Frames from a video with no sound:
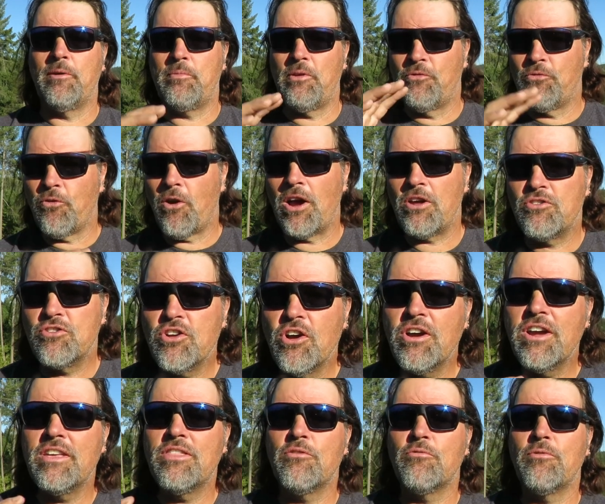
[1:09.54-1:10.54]
uh, before I show
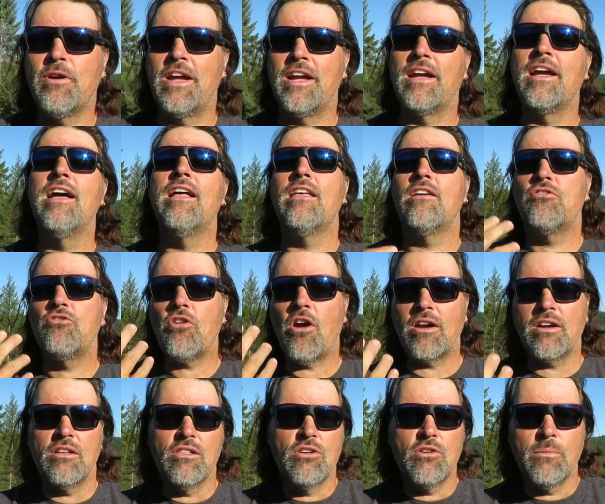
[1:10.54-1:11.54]
you the rig, let's
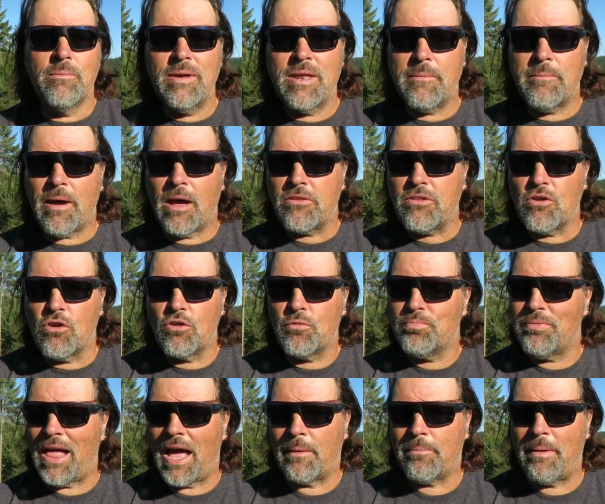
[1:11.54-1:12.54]
talk a little bit about those
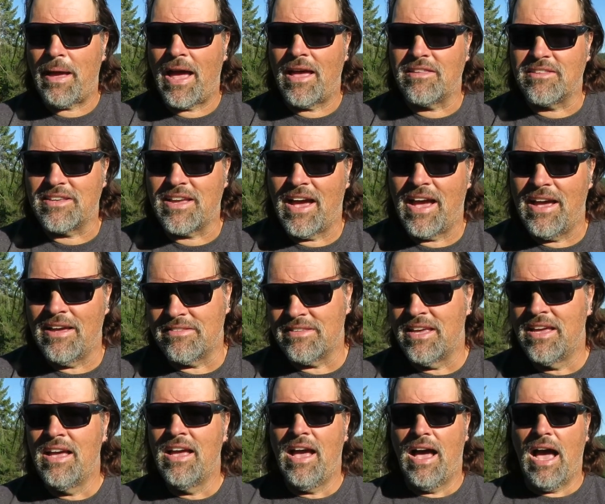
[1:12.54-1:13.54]
black bass guys.
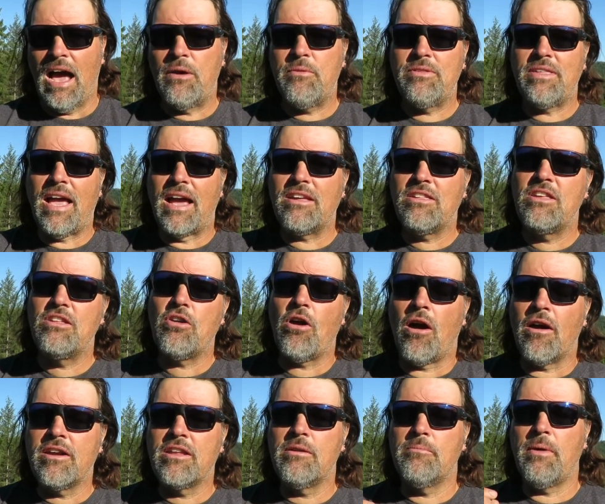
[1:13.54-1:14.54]
I was actually
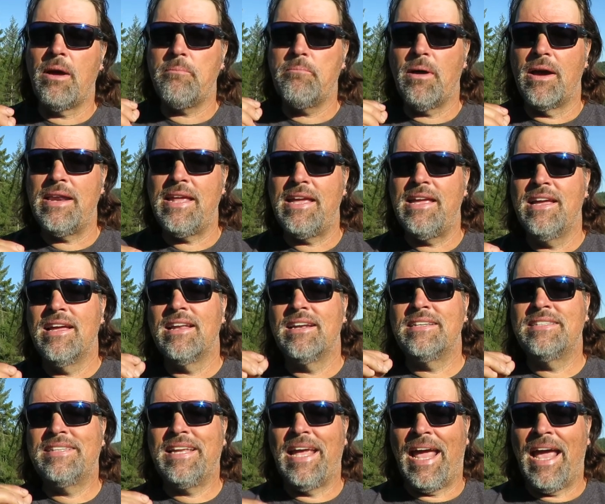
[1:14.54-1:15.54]
talking to my buddy
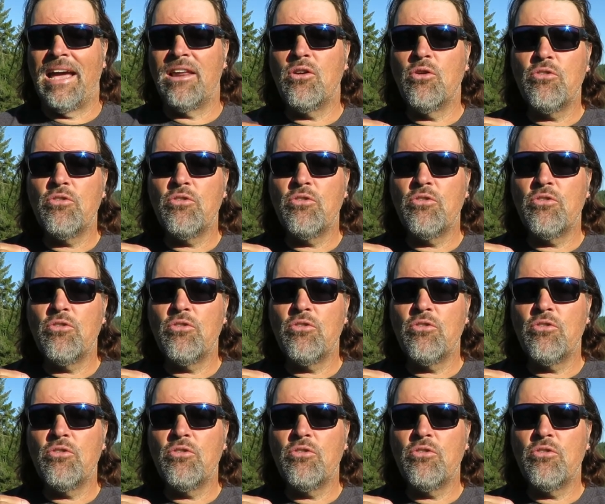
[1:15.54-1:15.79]
Dan